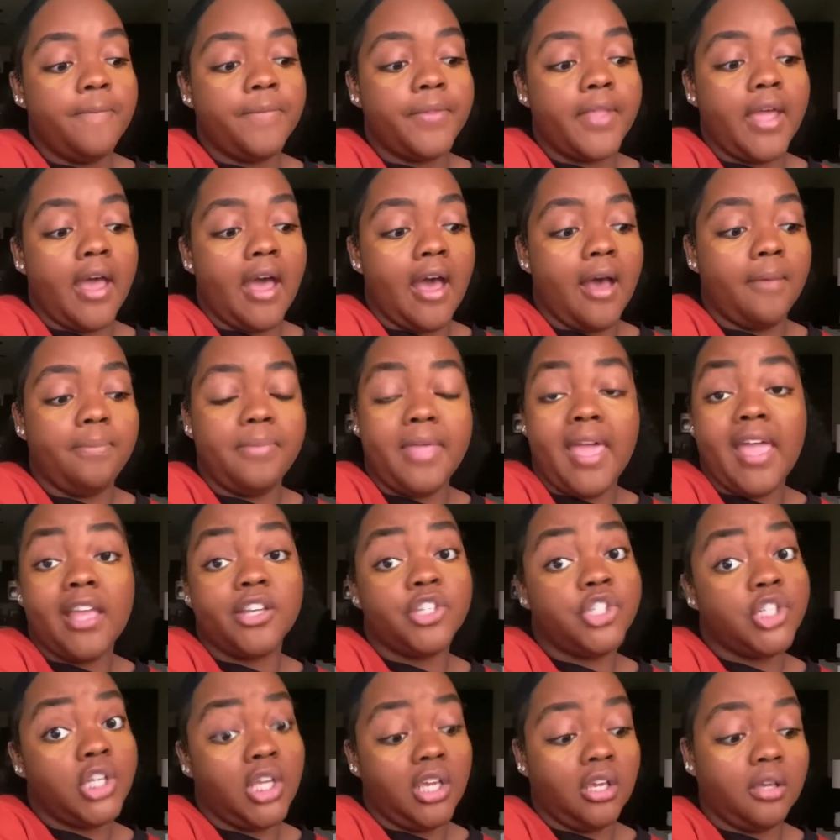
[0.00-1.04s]
I'm that
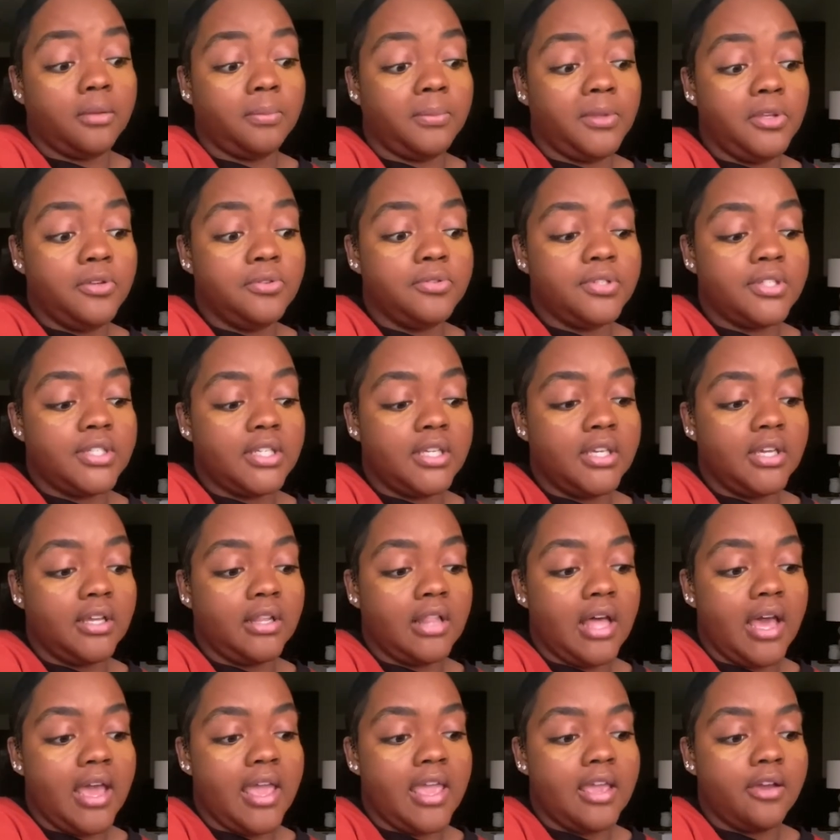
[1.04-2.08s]
chick music,
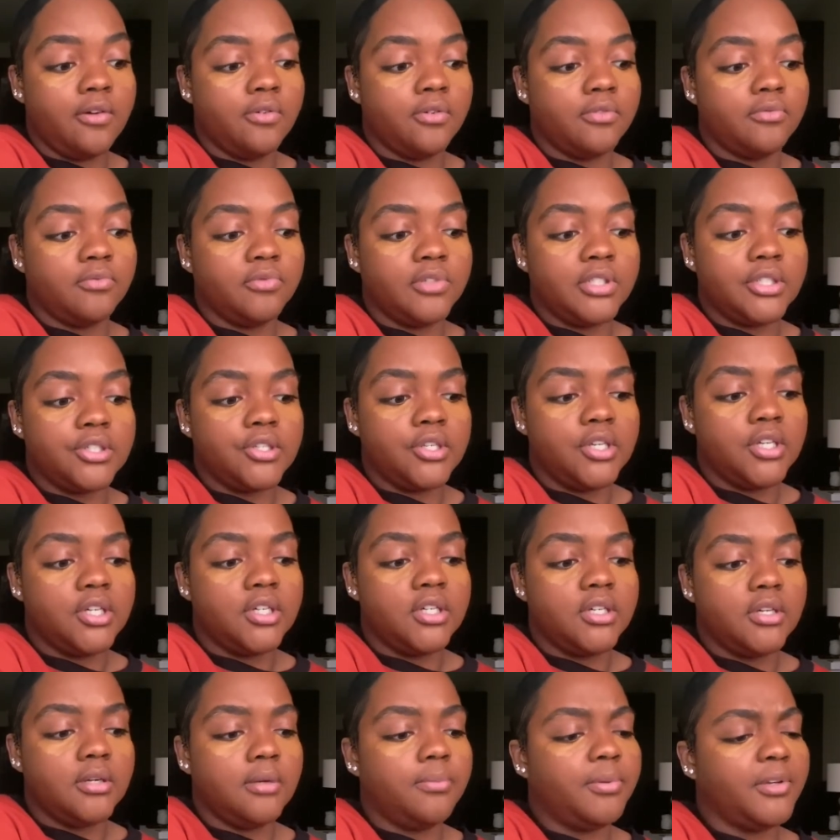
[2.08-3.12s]
like, what's
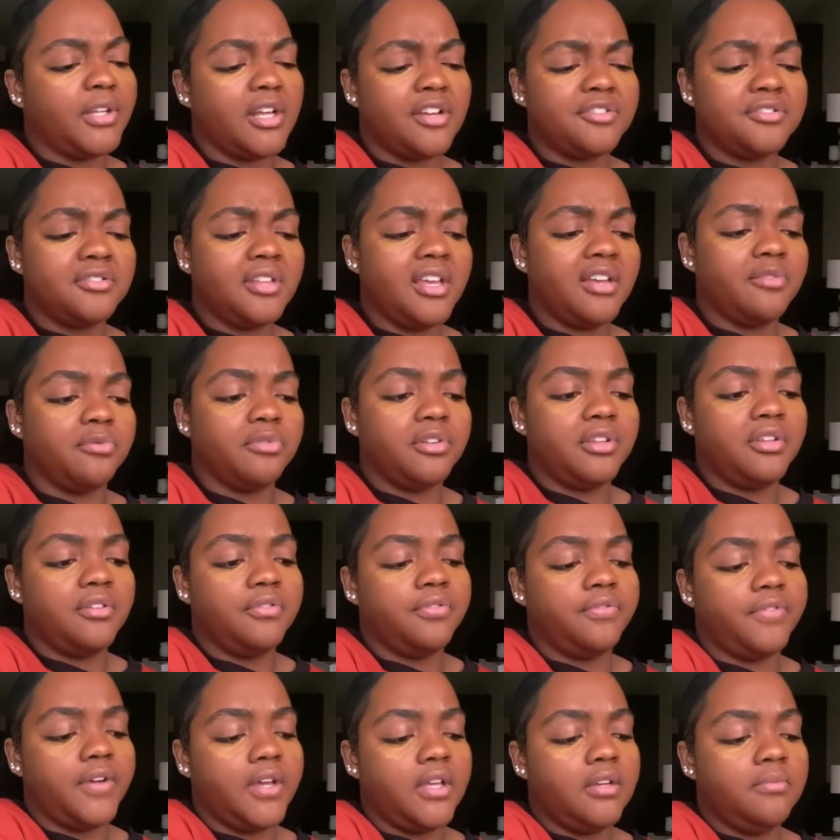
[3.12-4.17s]
good, but also like really
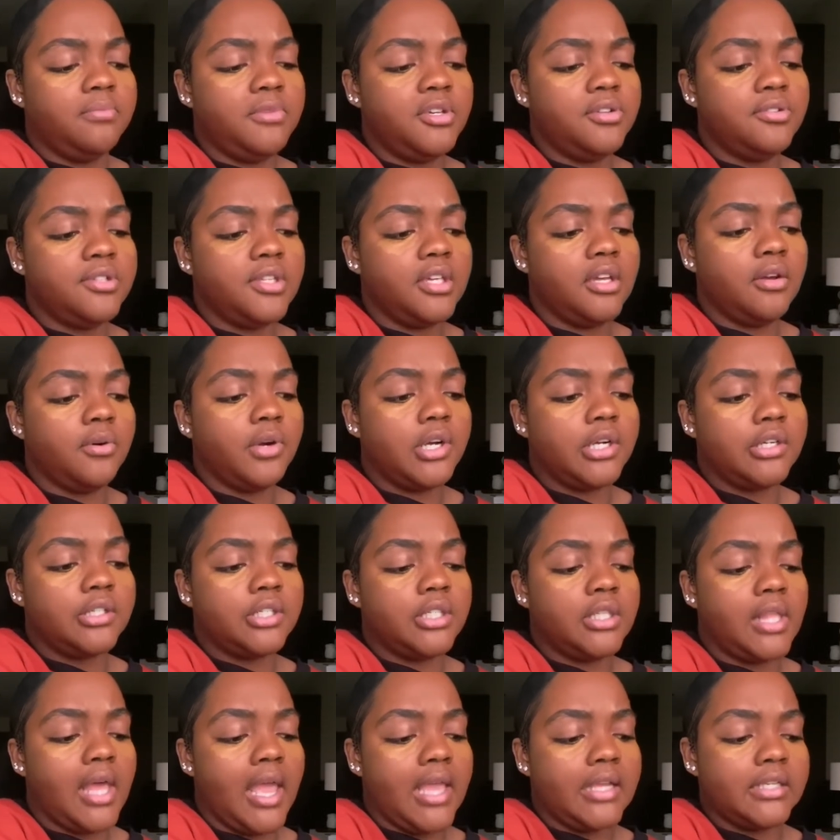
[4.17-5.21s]
fun music where
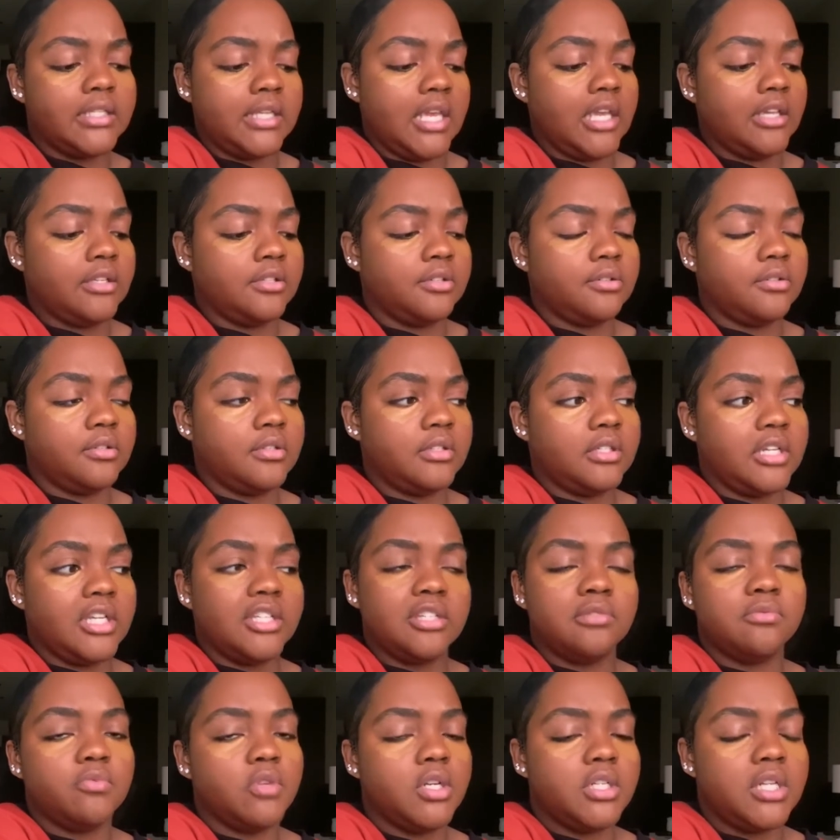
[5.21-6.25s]
she like
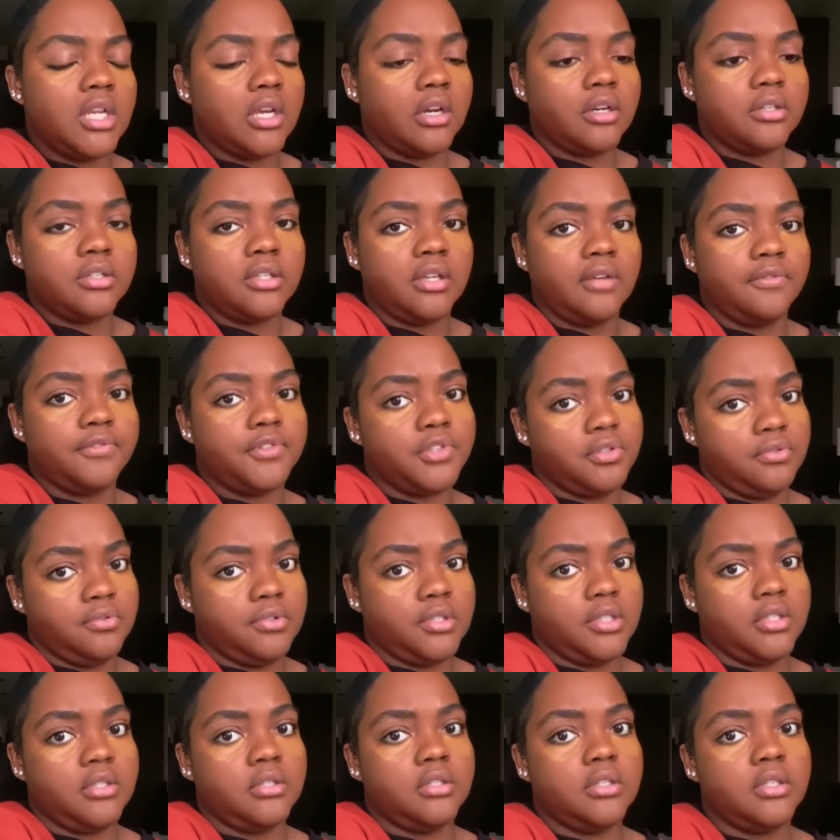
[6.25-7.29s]
doesn't really take herself too
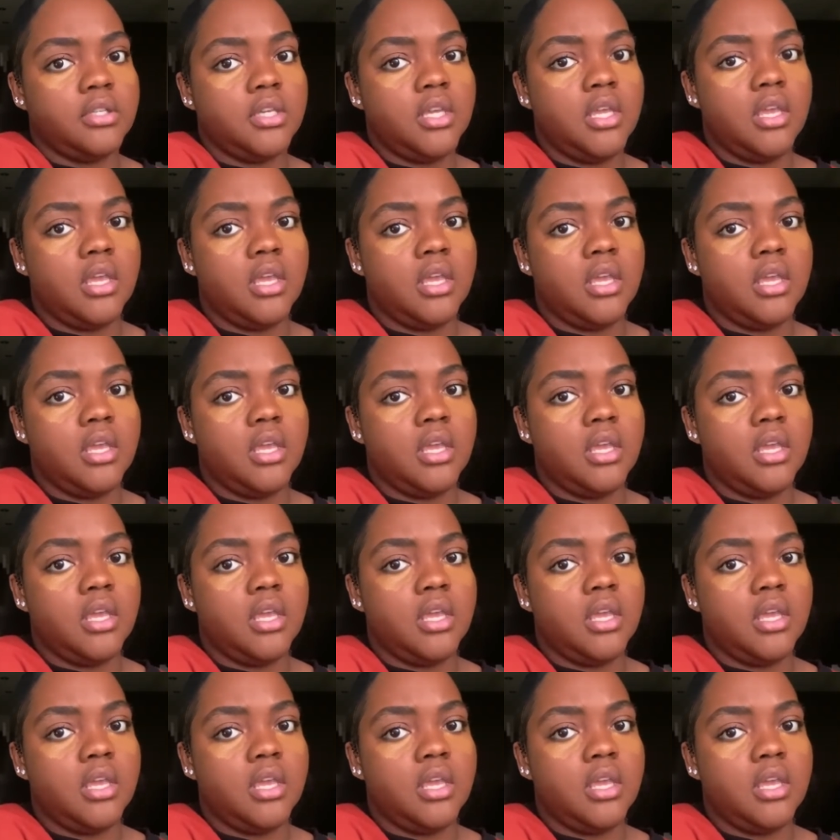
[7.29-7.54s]
seriously.